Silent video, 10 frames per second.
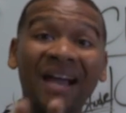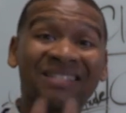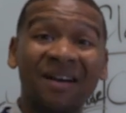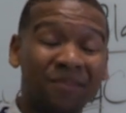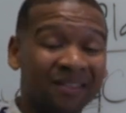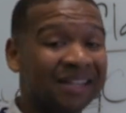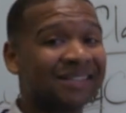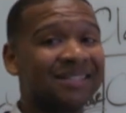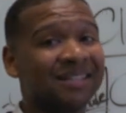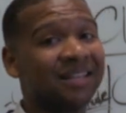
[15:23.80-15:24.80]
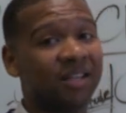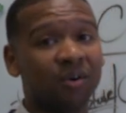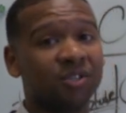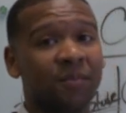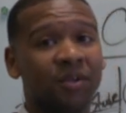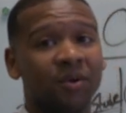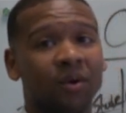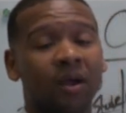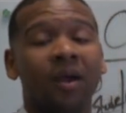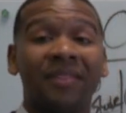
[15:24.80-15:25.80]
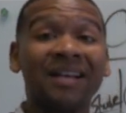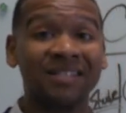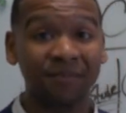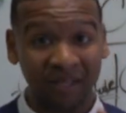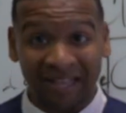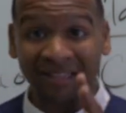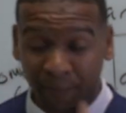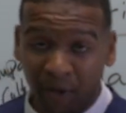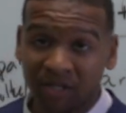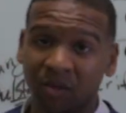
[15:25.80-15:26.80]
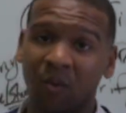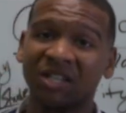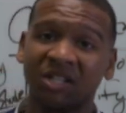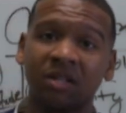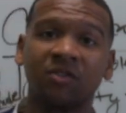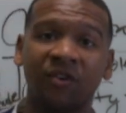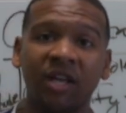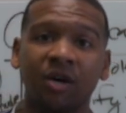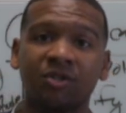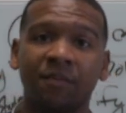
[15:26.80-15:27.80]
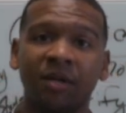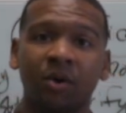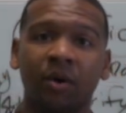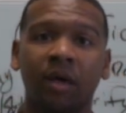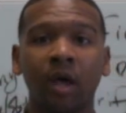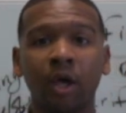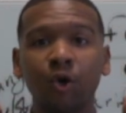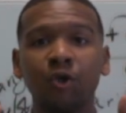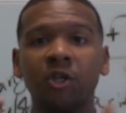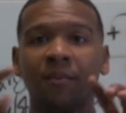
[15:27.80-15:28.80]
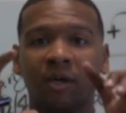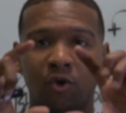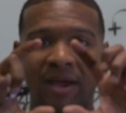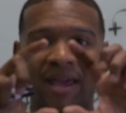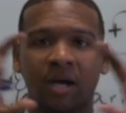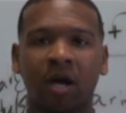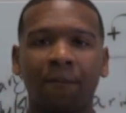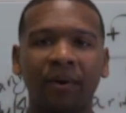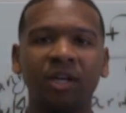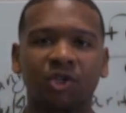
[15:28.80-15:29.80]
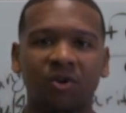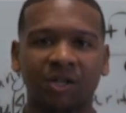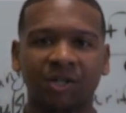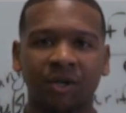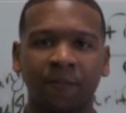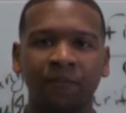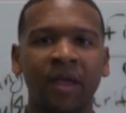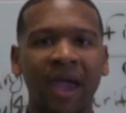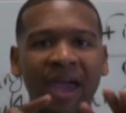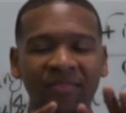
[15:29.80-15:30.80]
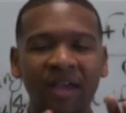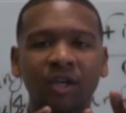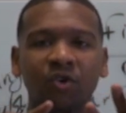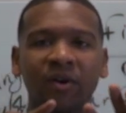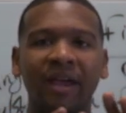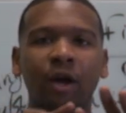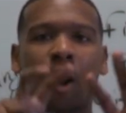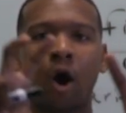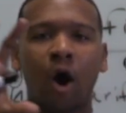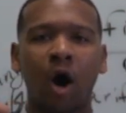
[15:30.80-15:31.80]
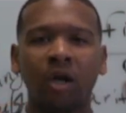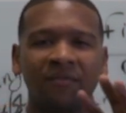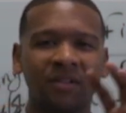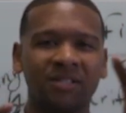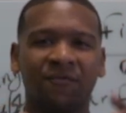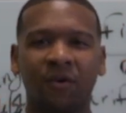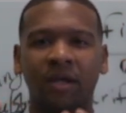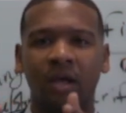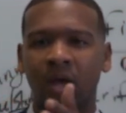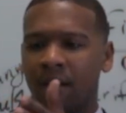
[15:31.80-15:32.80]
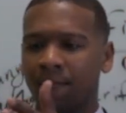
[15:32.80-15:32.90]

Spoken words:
That's something that the CEO should be doing. That's something that the person watching this video should be doing. You should create a company structure and then create all of the different